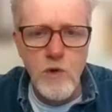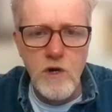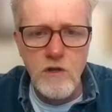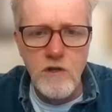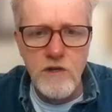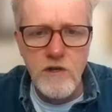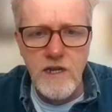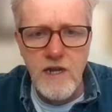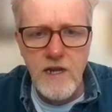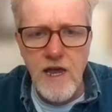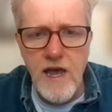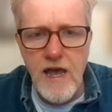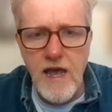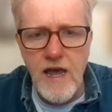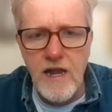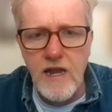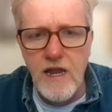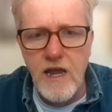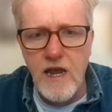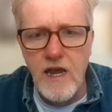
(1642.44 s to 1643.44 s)
we're looking
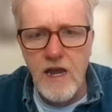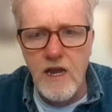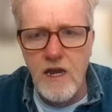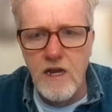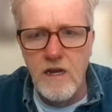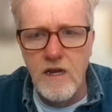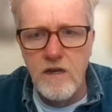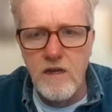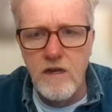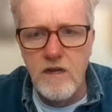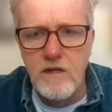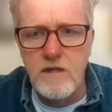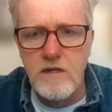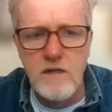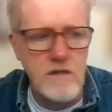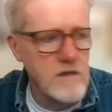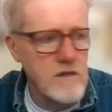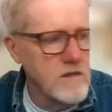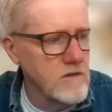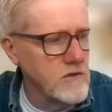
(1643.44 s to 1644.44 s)
at a
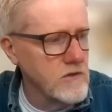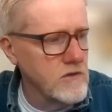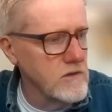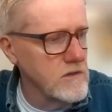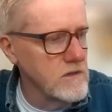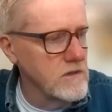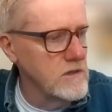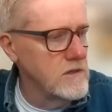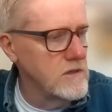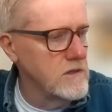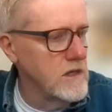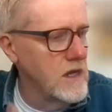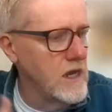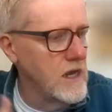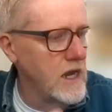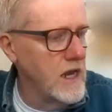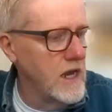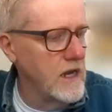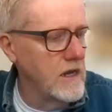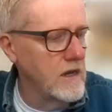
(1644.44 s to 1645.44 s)

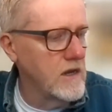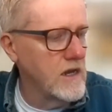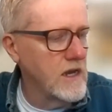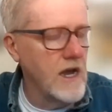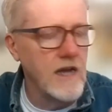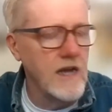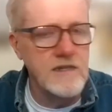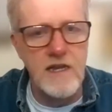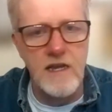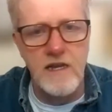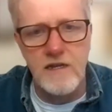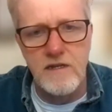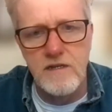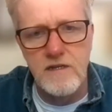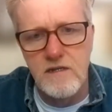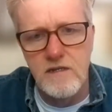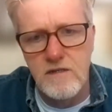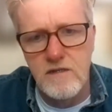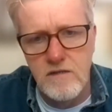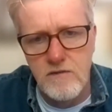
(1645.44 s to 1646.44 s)
a
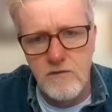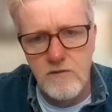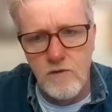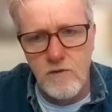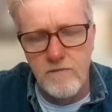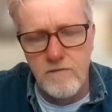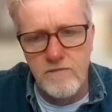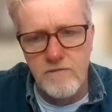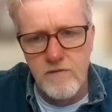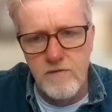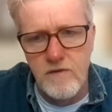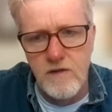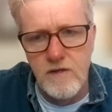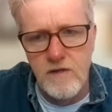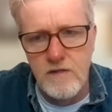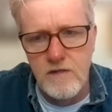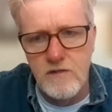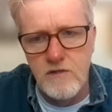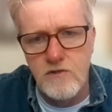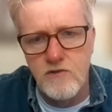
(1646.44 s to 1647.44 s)
content sort of
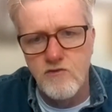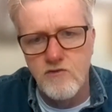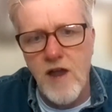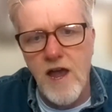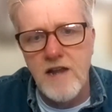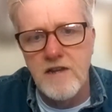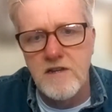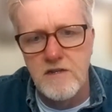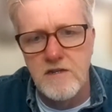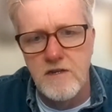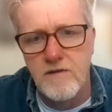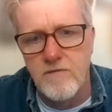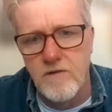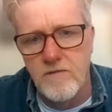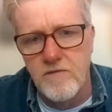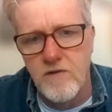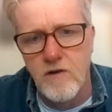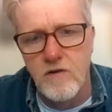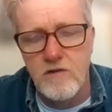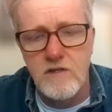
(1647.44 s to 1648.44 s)
strategy for
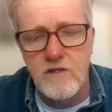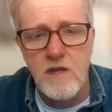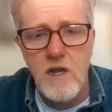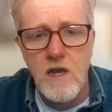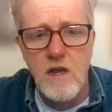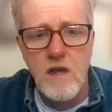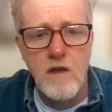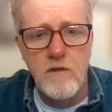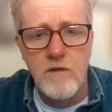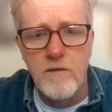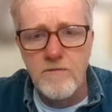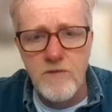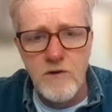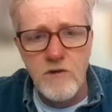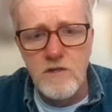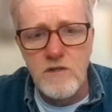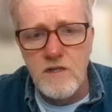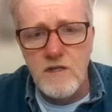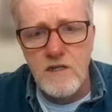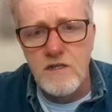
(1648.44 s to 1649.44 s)
folks the
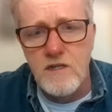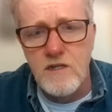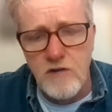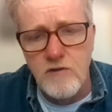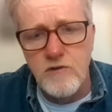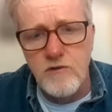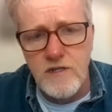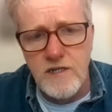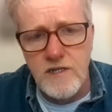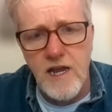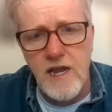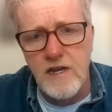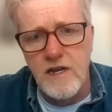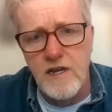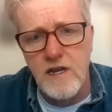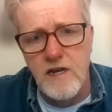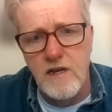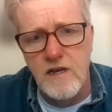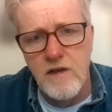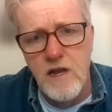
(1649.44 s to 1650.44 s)
first thing is
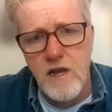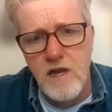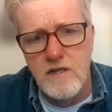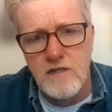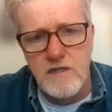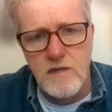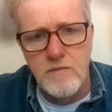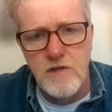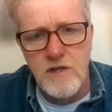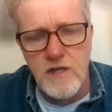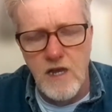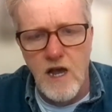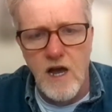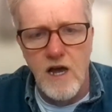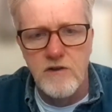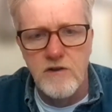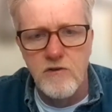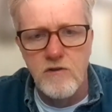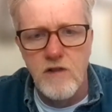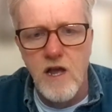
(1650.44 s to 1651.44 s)
understanding some of the
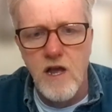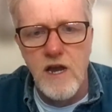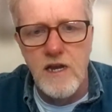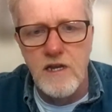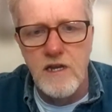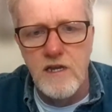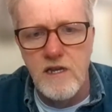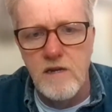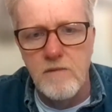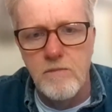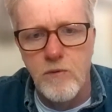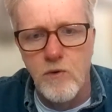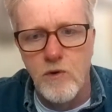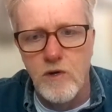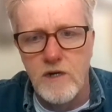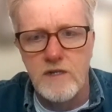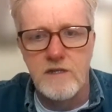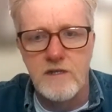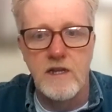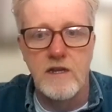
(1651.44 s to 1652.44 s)
underlying key
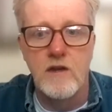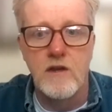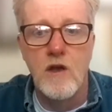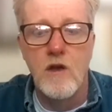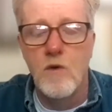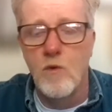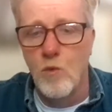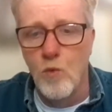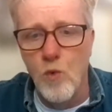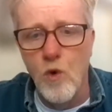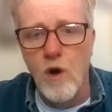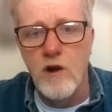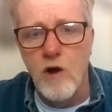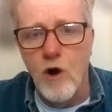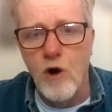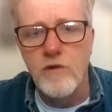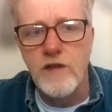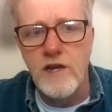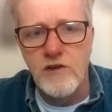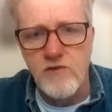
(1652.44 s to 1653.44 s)
points like what
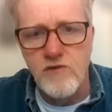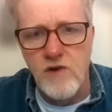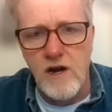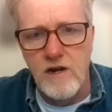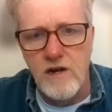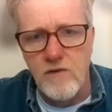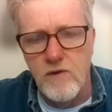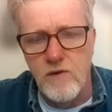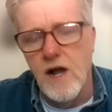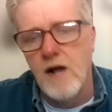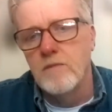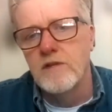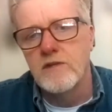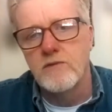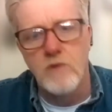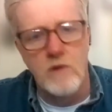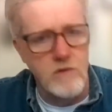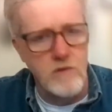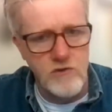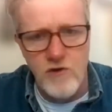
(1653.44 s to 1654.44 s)
are they trying to
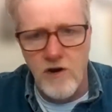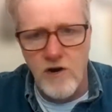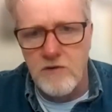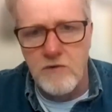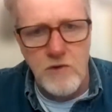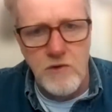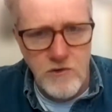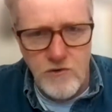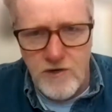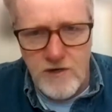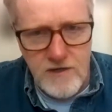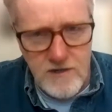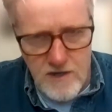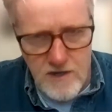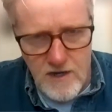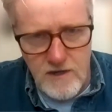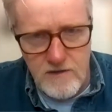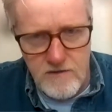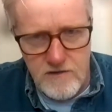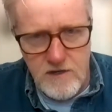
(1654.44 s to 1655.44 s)
accomplish well we're trying to increase
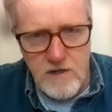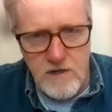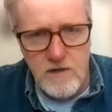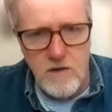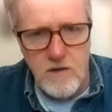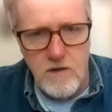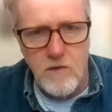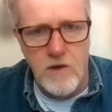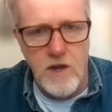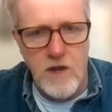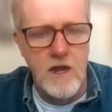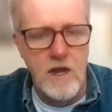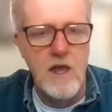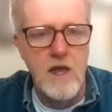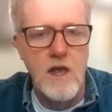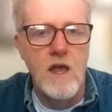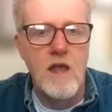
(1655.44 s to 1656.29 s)
sales okay